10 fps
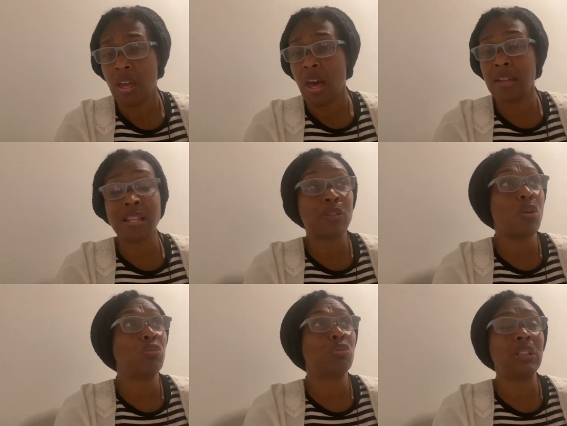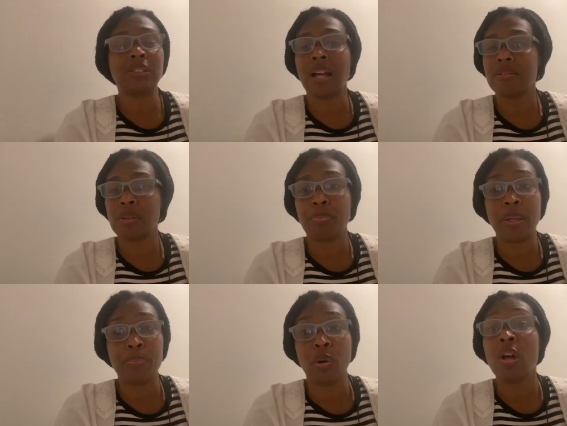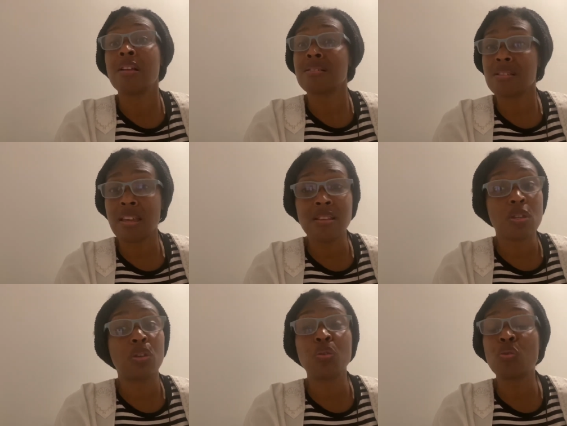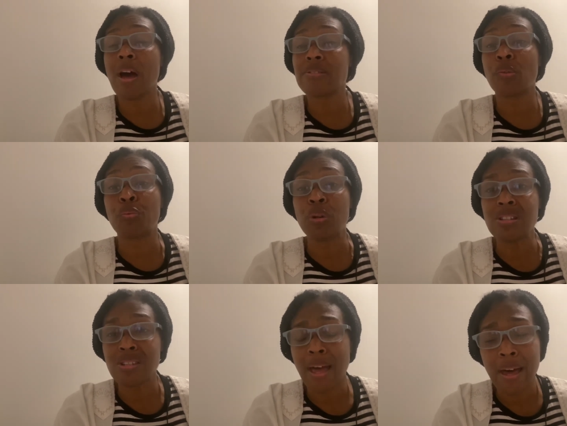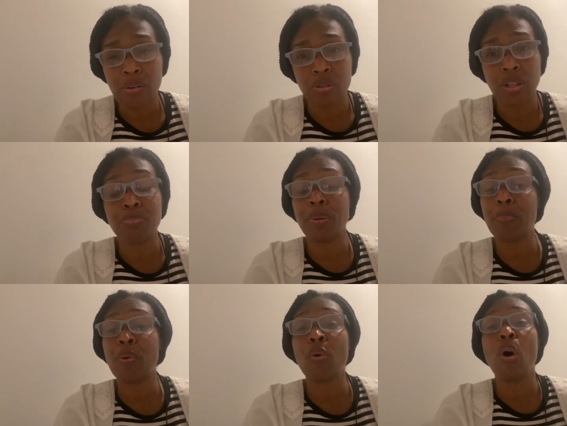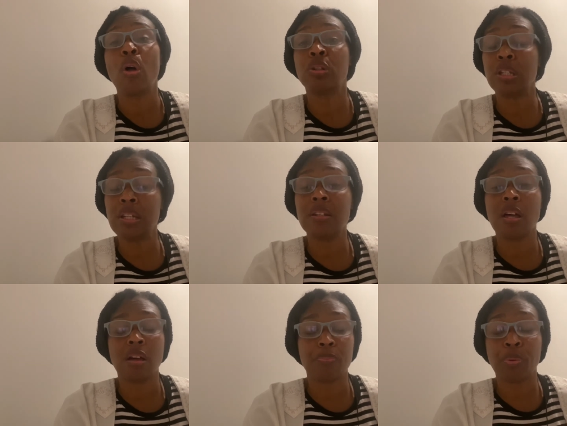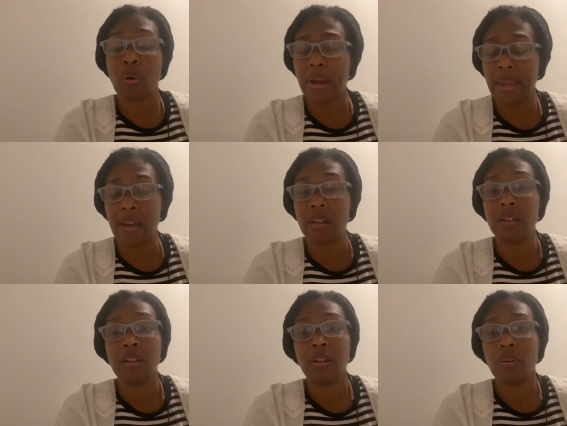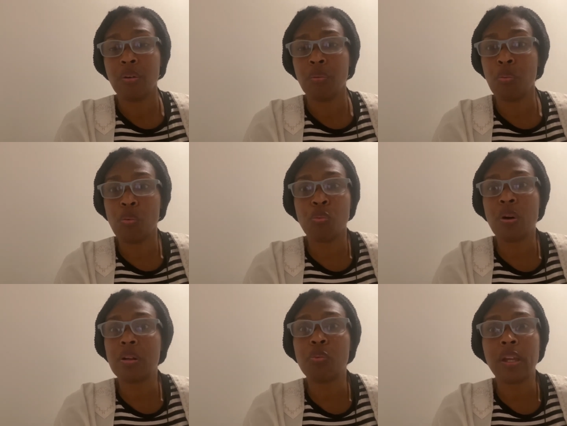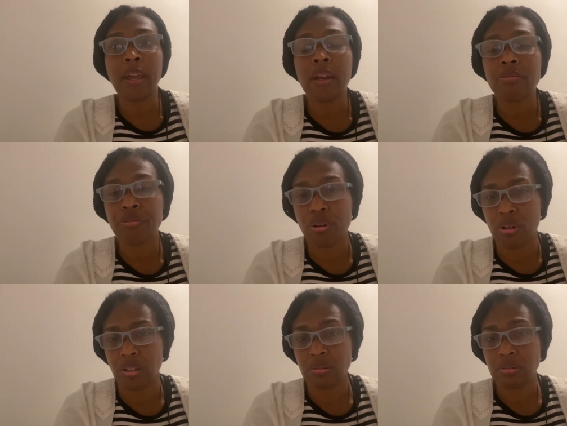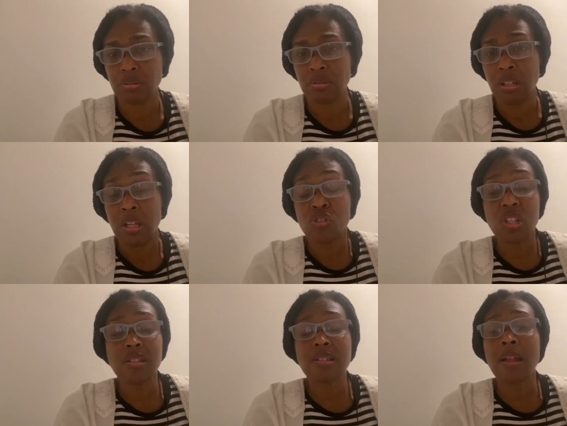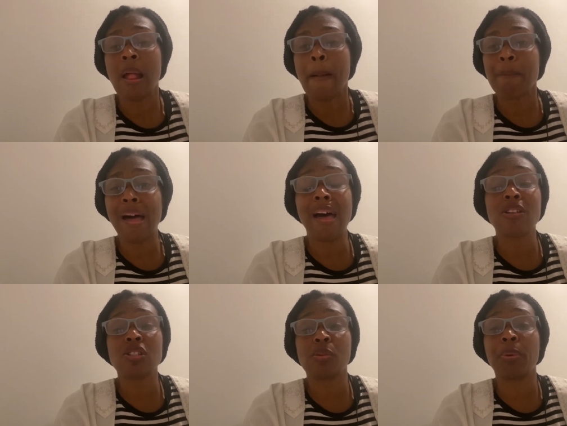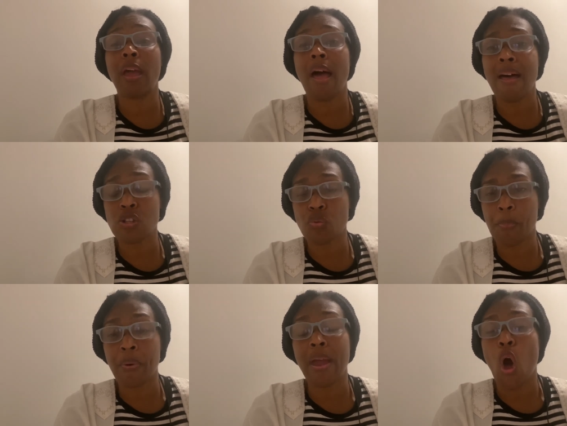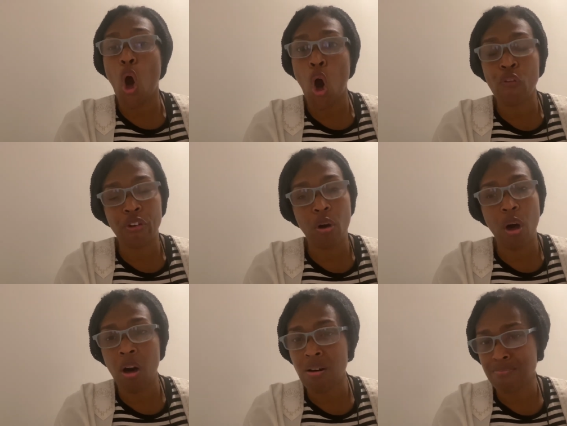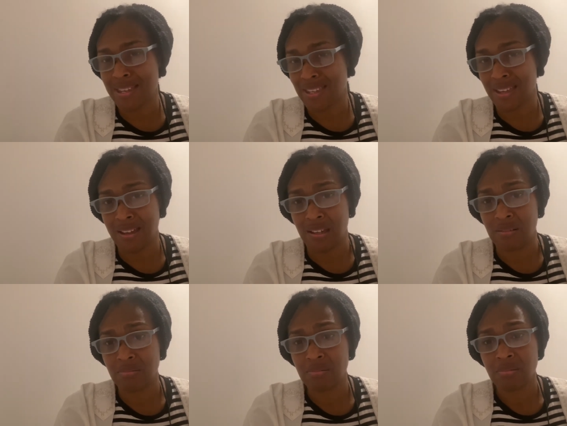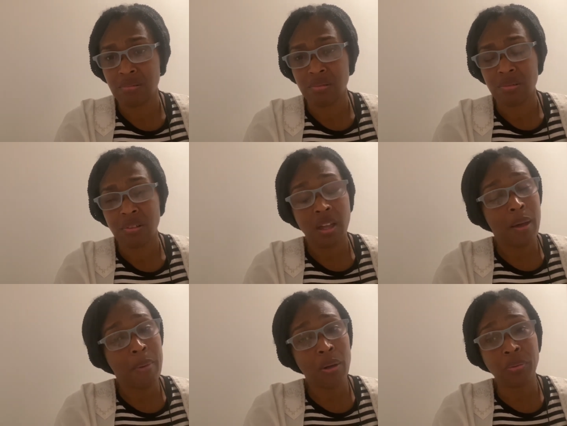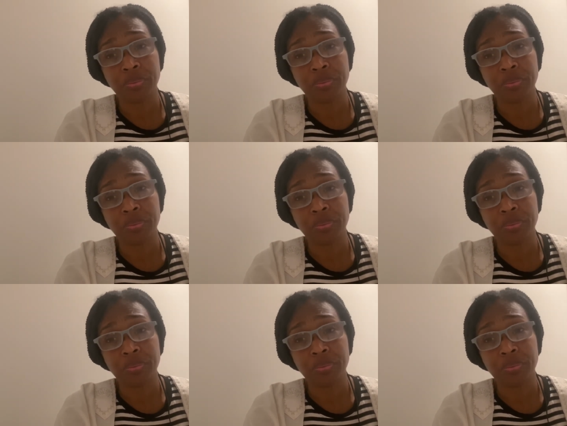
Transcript: Uh, that don't reach out to people. Saints, you got to reach out. If people need prayer, what are we here for? Jesus said, my house should be a house for prayer for all mankind. Come on.